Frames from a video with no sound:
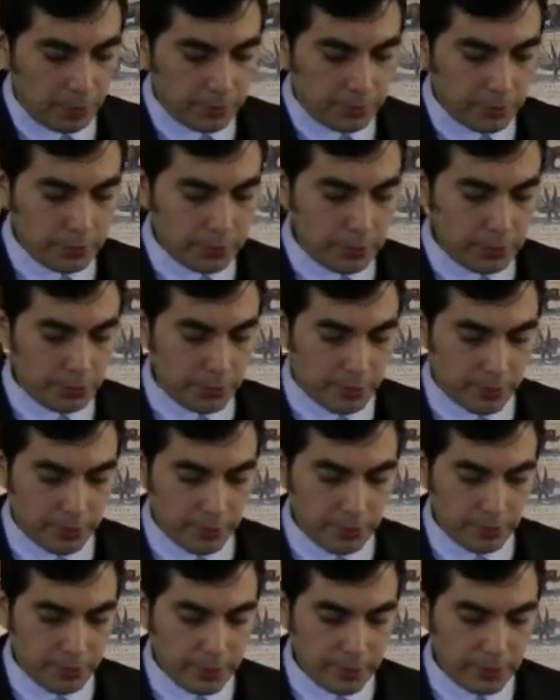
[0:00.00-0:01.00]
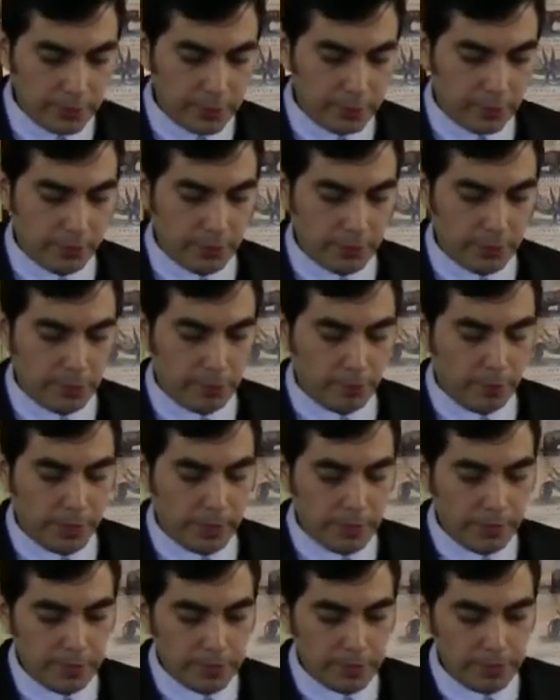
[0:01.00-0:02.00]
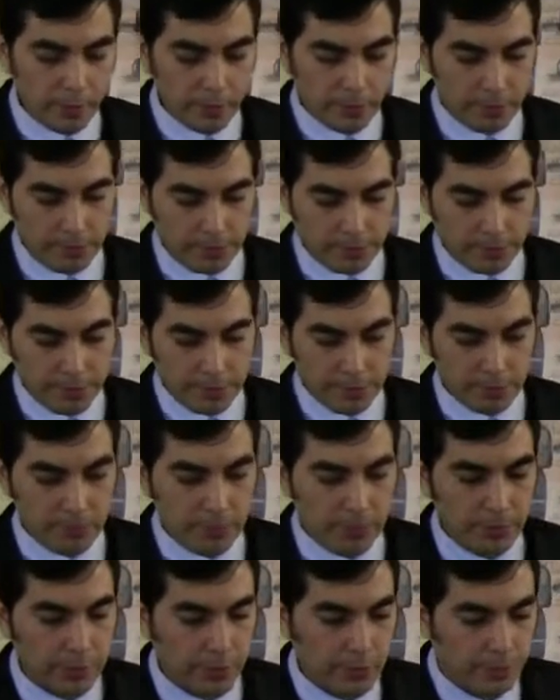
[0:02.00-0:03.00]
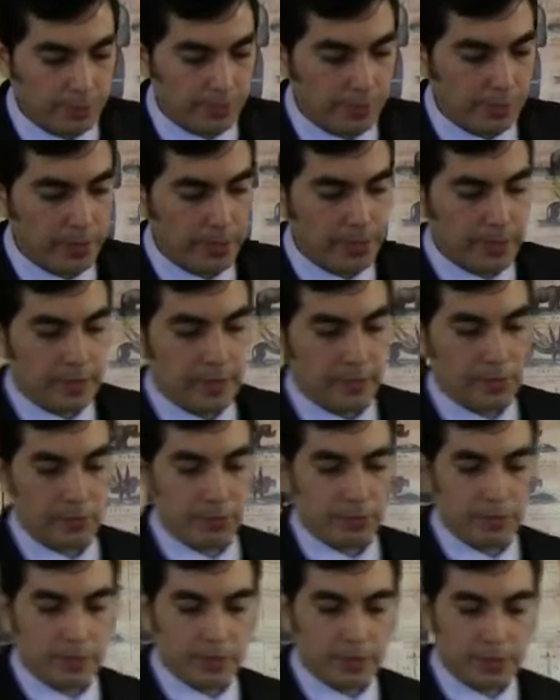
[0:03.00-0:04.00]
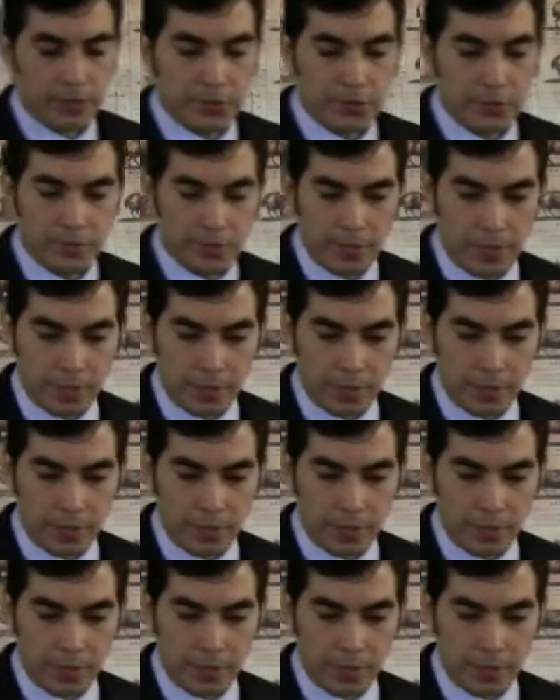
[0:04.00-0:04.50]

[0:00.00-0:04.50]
multitudes were convinced of the correctness of the principles of prophetic interpretation